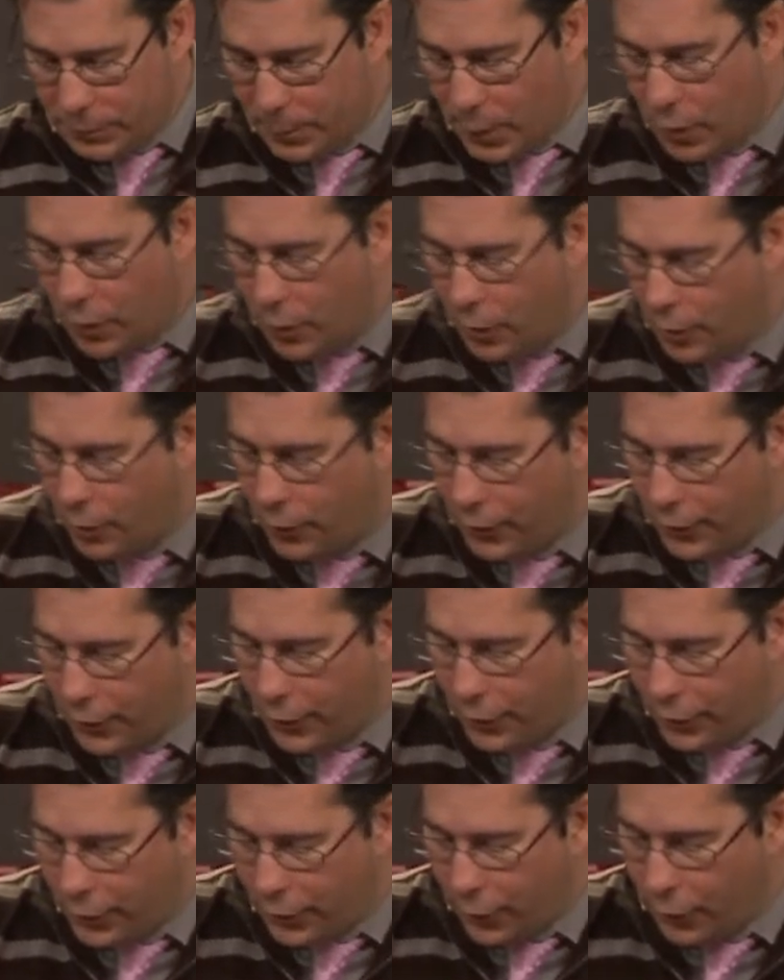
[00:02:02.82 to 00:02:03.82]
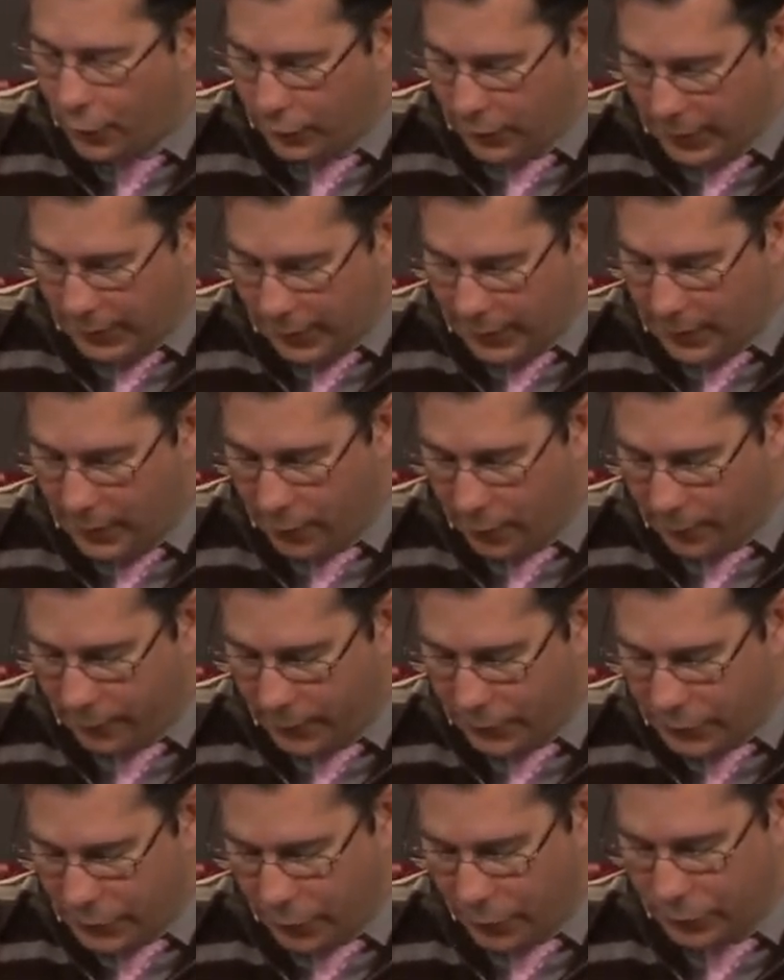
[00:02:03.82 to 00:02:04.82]
as Paul, the, the early leader of
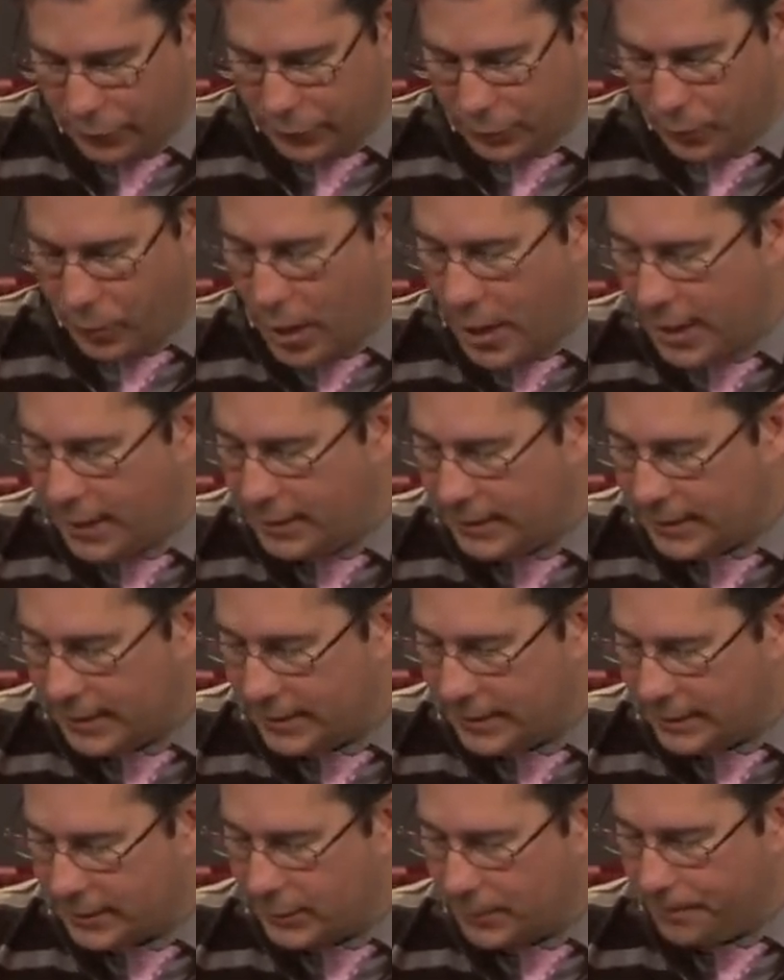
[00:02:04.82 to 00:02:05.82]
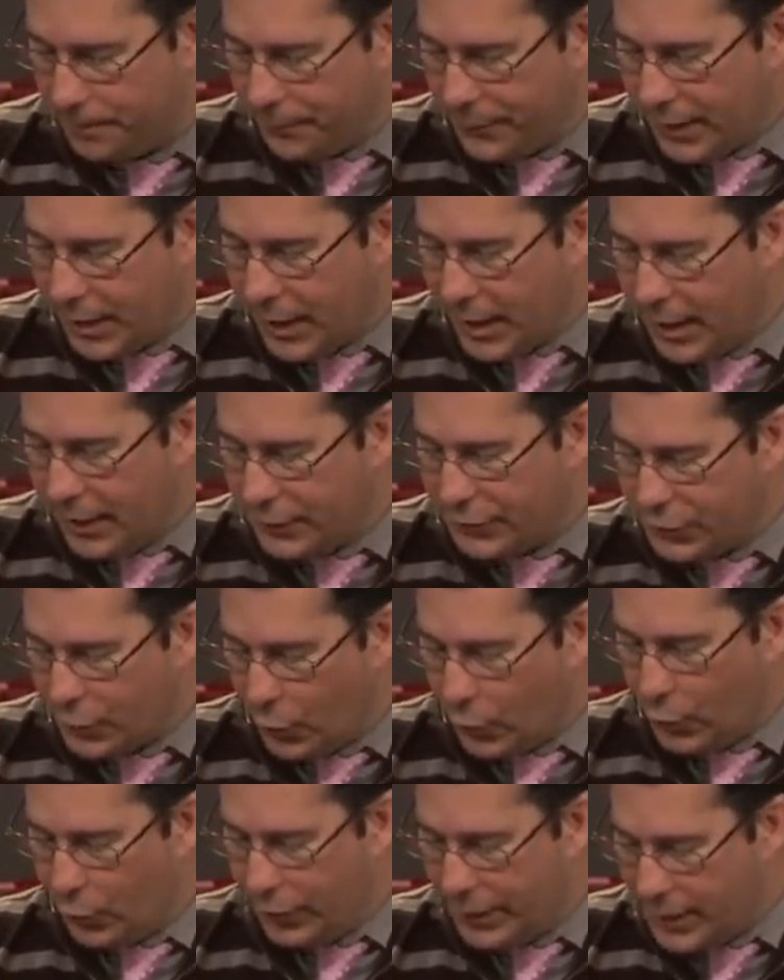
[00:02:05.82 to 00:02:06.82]
the church, is writing to this, uh, this
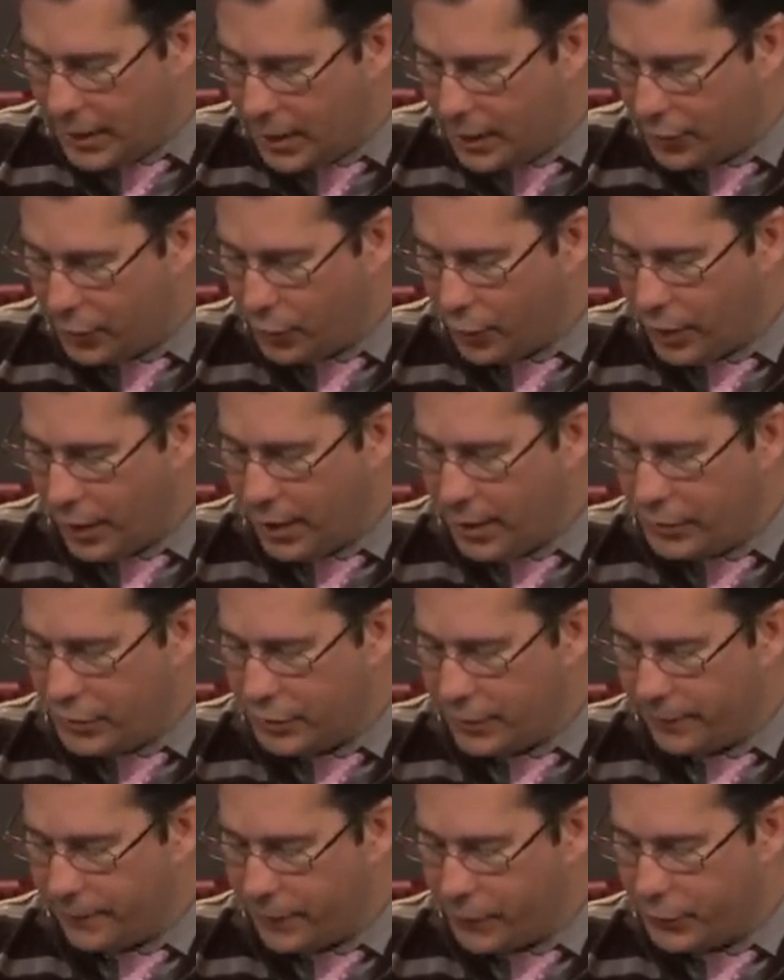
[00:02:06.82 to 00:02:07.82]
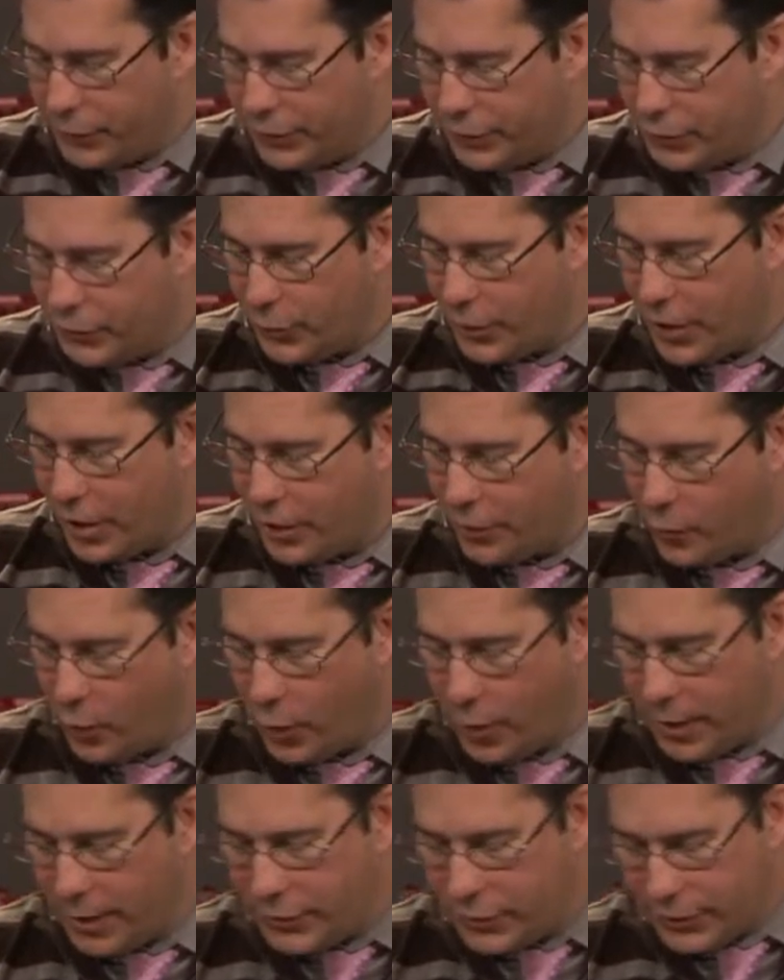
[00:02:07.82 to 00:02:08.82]
early congregation, first century
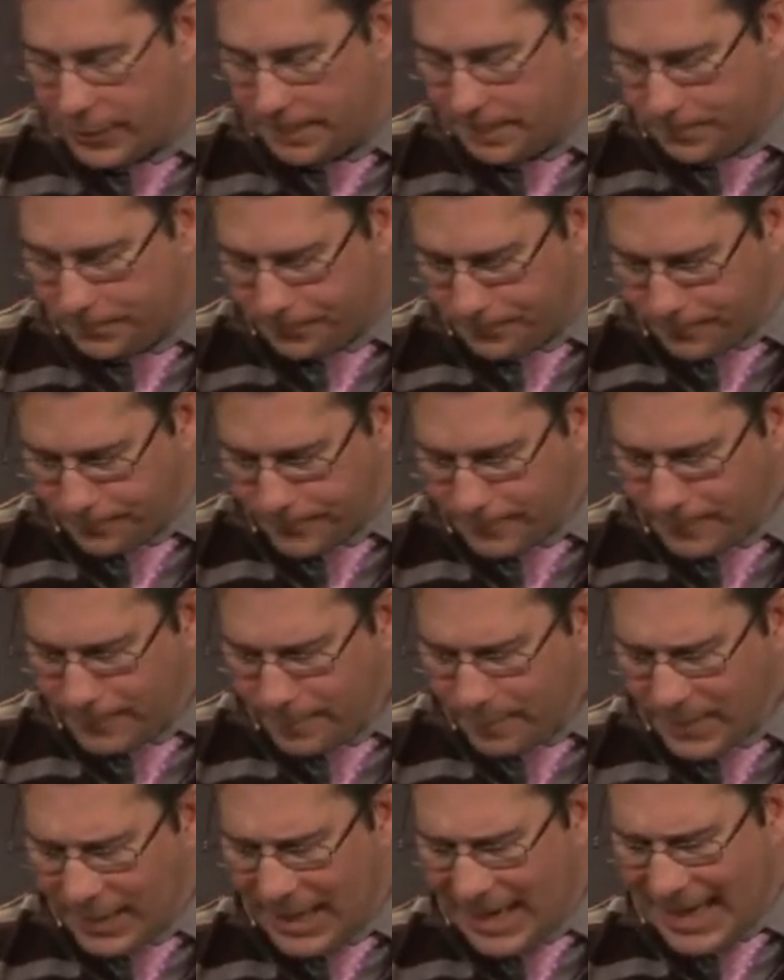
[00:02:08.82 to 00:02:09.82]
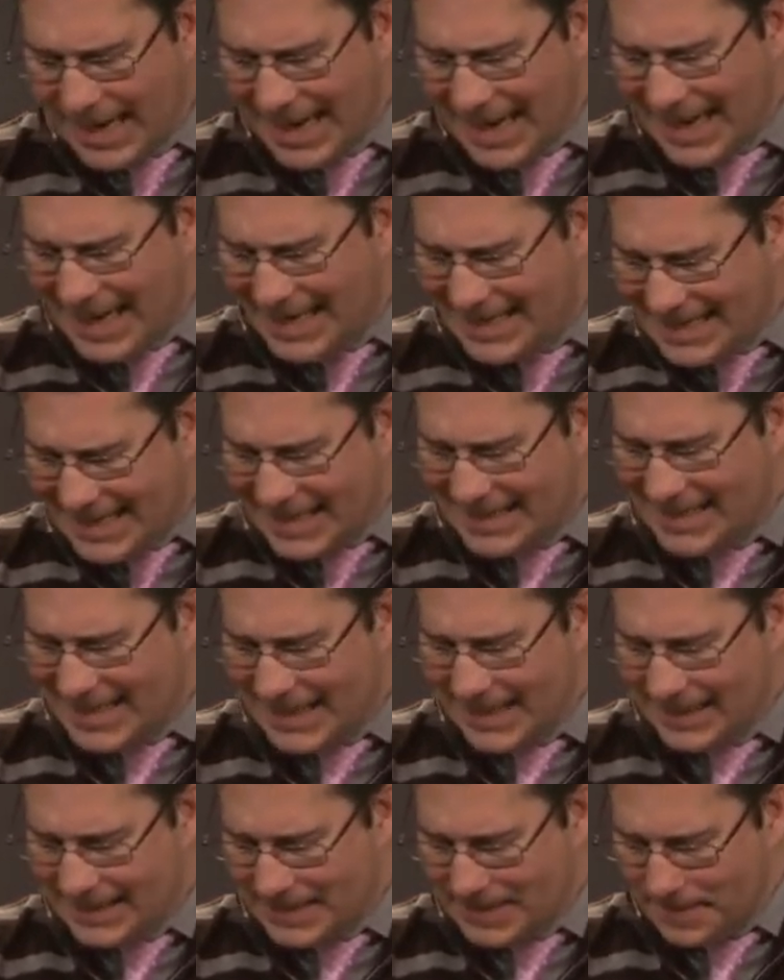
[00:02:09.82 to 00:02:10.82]
congregation, he says
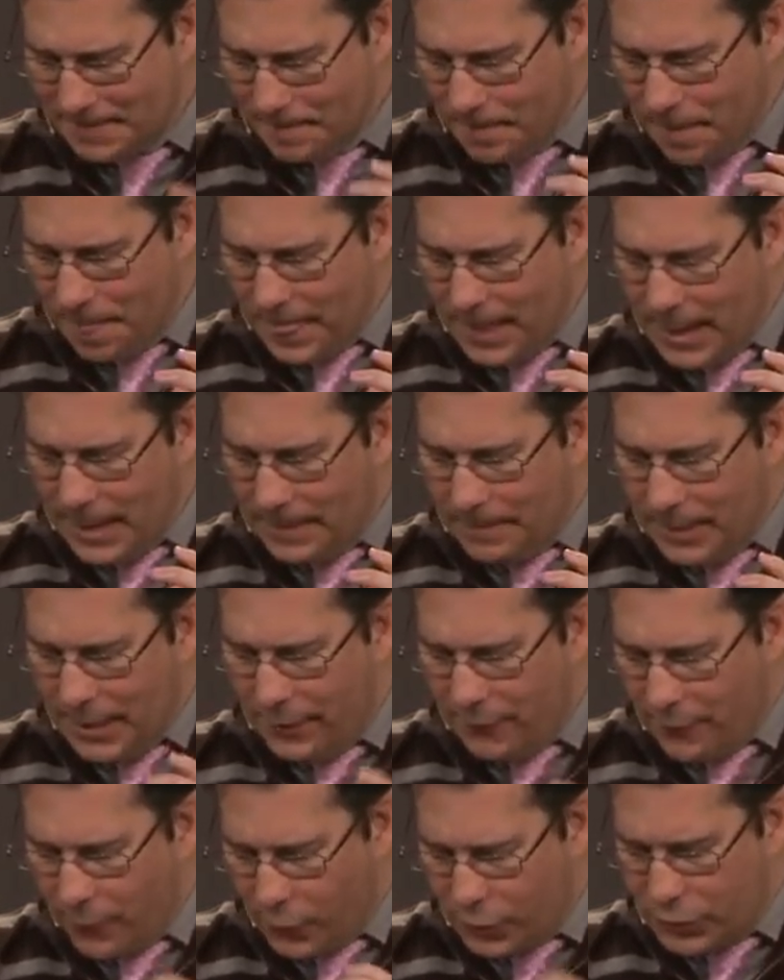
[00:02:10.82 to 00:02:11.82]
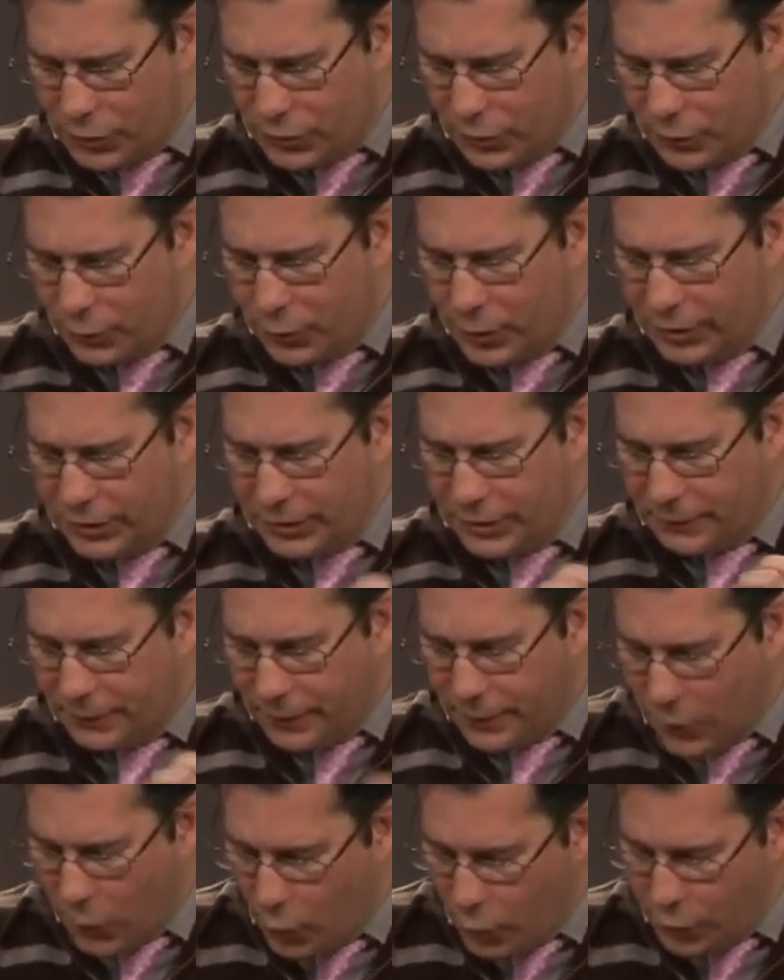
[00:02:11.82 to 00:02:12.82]
this in verse 2
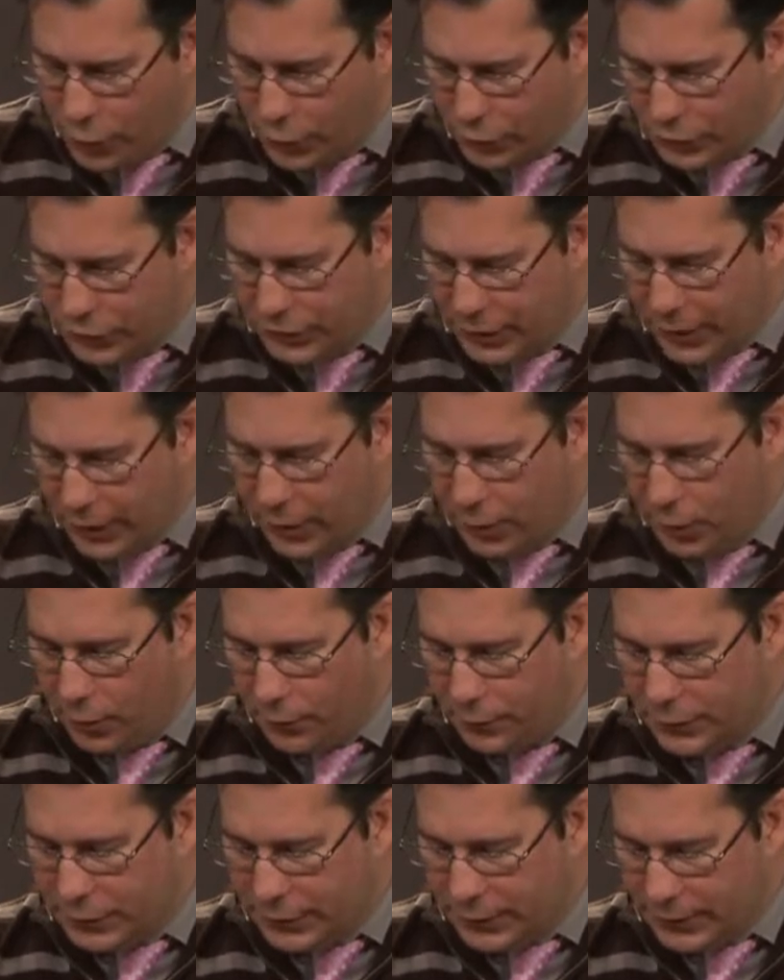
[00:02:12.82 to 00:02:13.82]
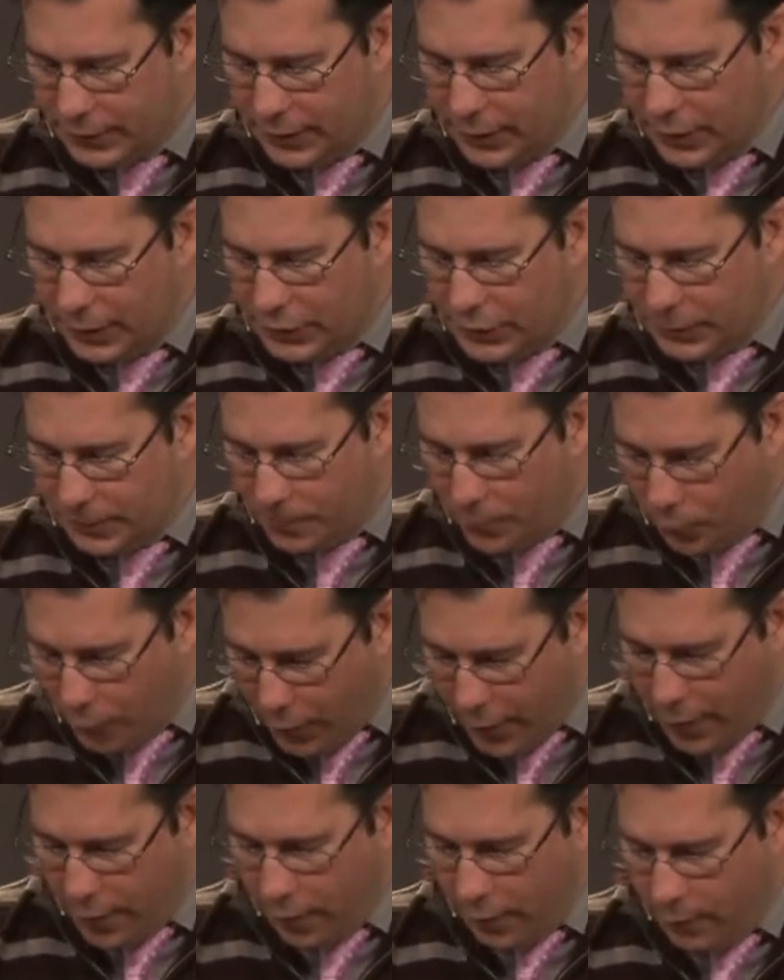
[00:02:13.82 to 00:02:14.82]
Devote yourselves to
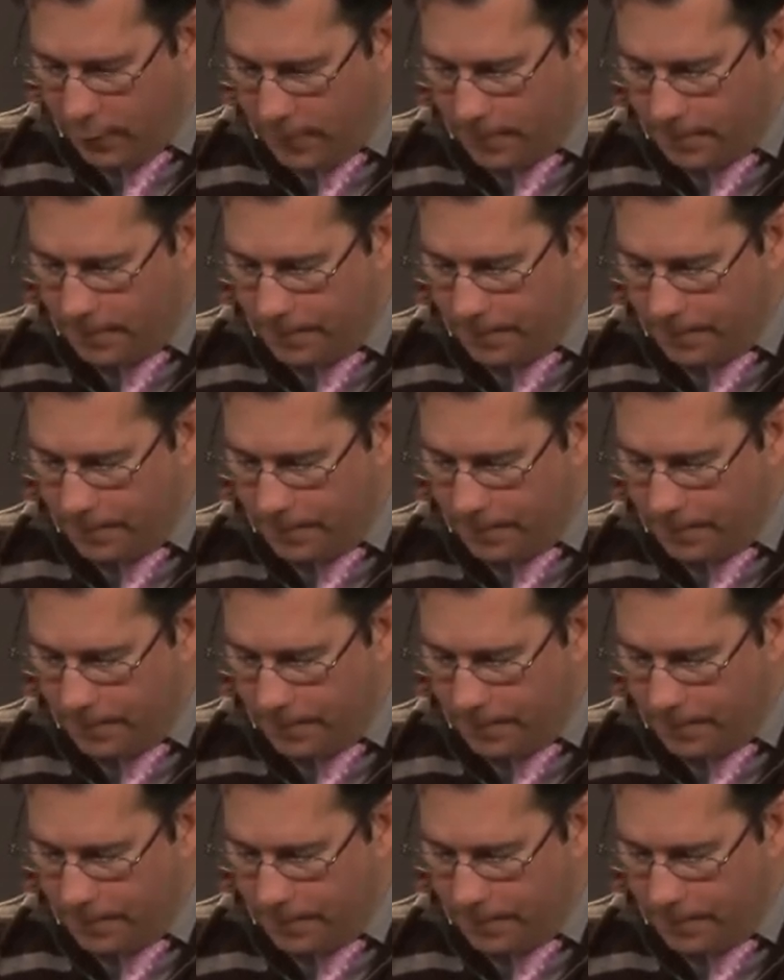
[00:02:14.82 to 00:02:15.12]
prayer,